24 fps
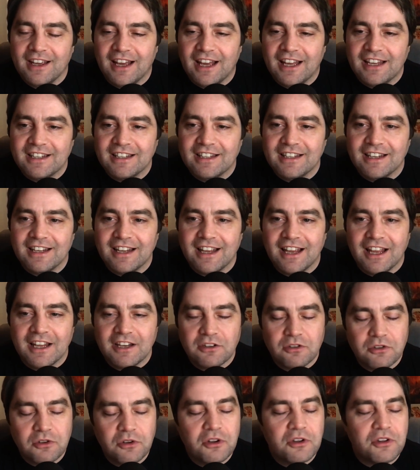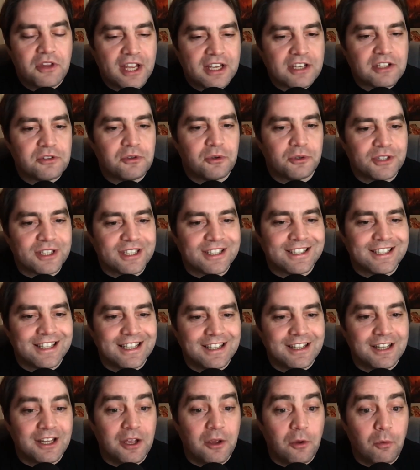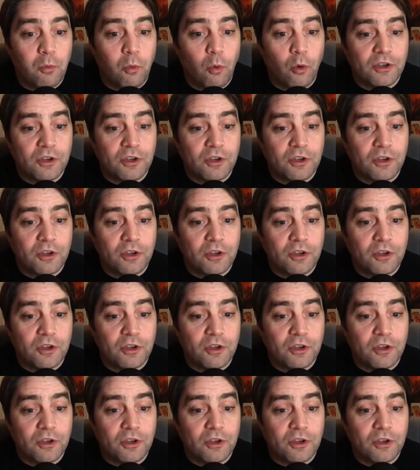And that's not to say that it